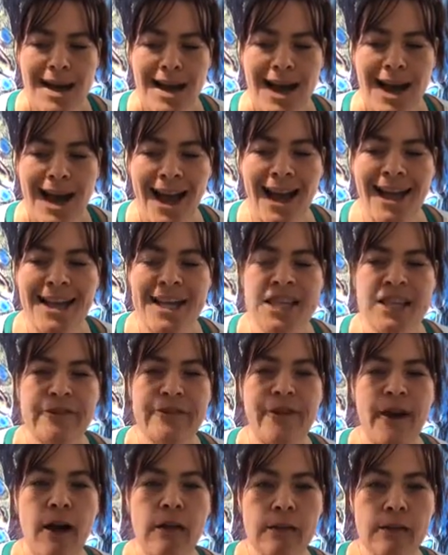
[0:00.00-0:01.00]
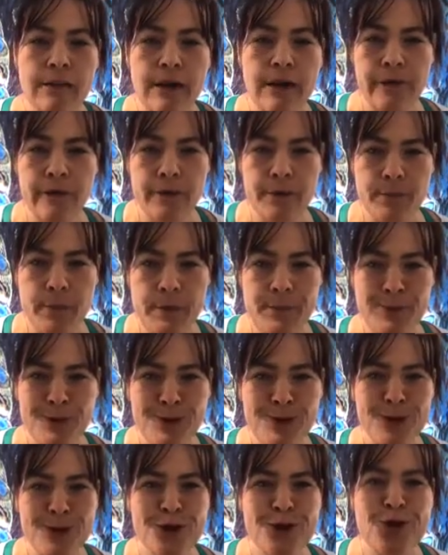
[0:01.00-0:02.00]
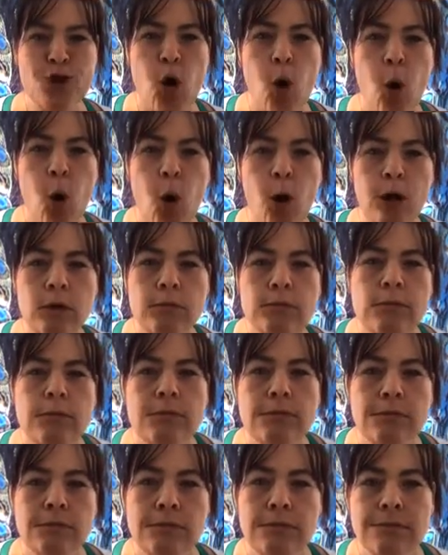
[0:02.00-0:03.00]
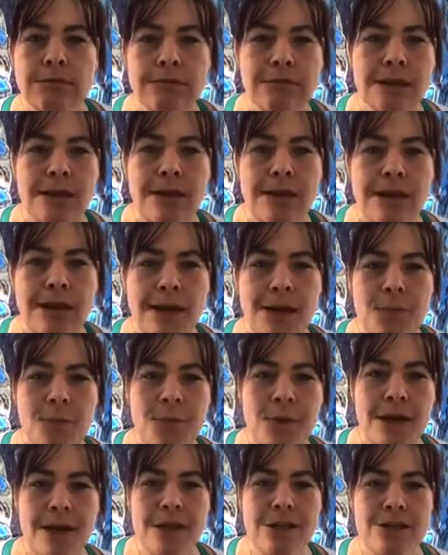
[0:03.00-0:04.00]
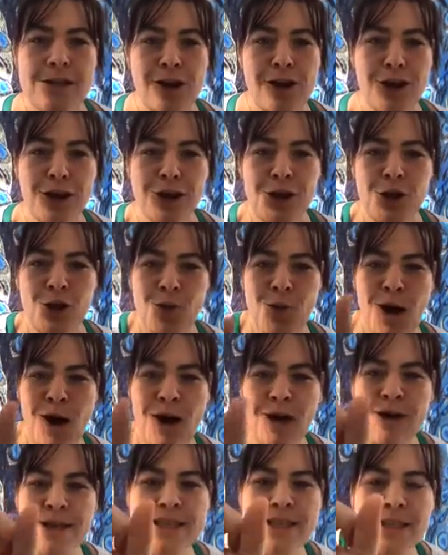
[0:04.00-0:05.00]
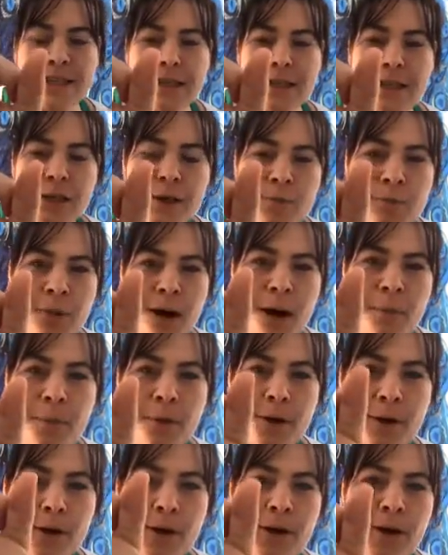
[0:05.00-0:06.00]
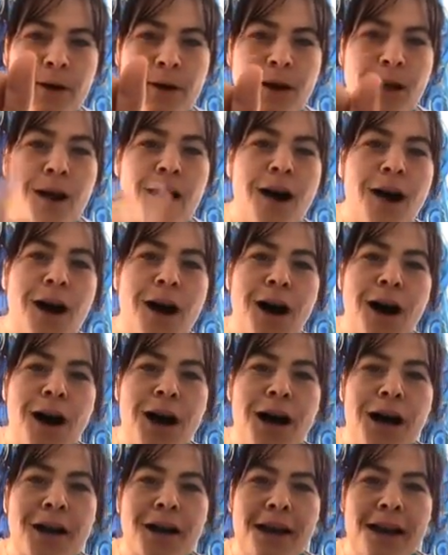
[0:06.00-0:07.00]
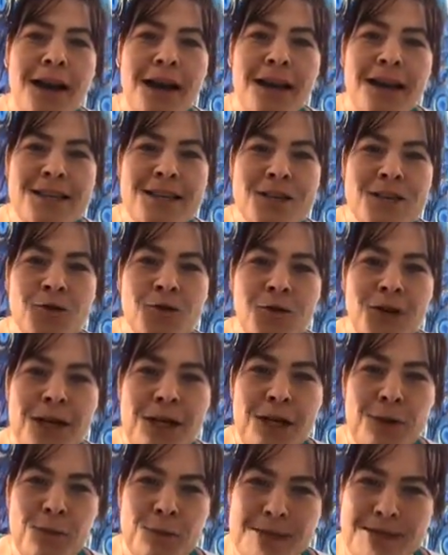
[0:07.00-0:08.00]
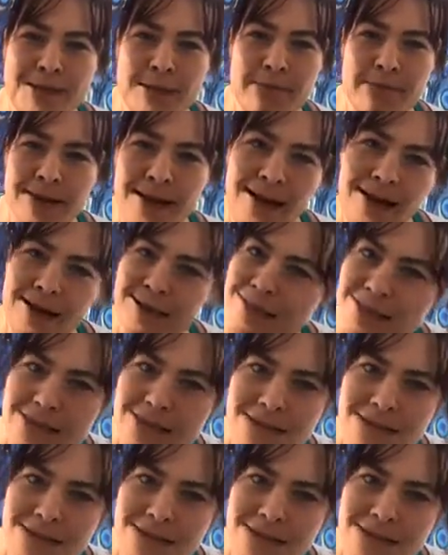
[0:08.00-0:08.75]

I get to fall in love with people's soul, because all you are is a little bubble on a screen with some text.